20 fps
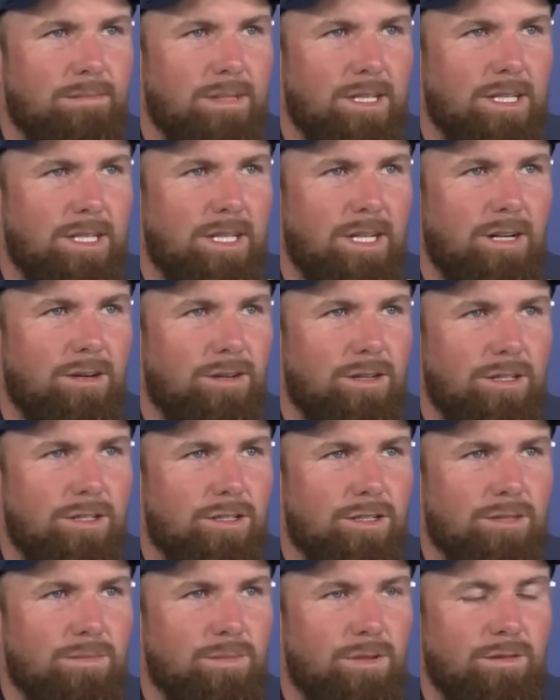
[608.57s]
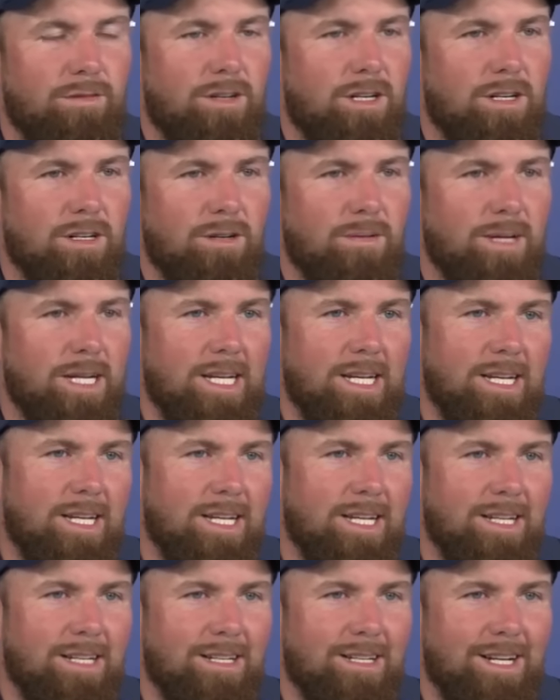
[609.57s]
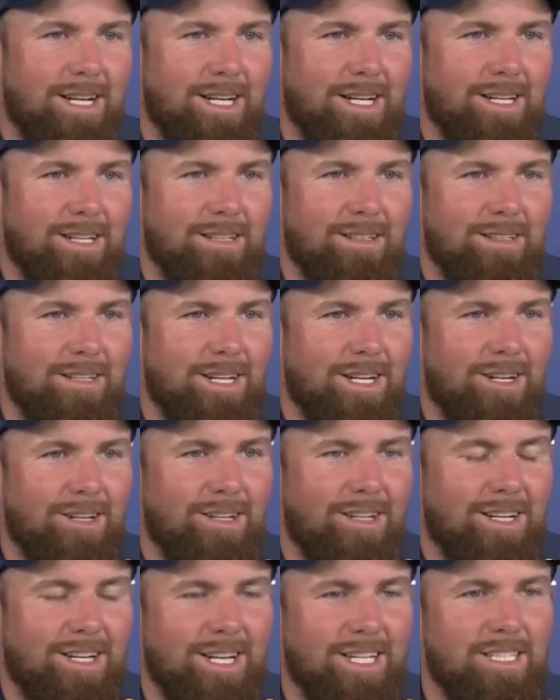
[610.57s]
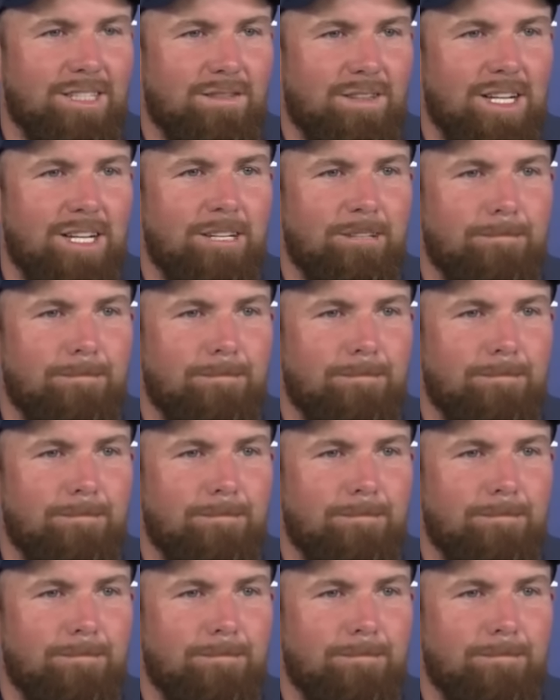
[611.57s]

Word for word: you know, you just move on quickly and get on to the next event.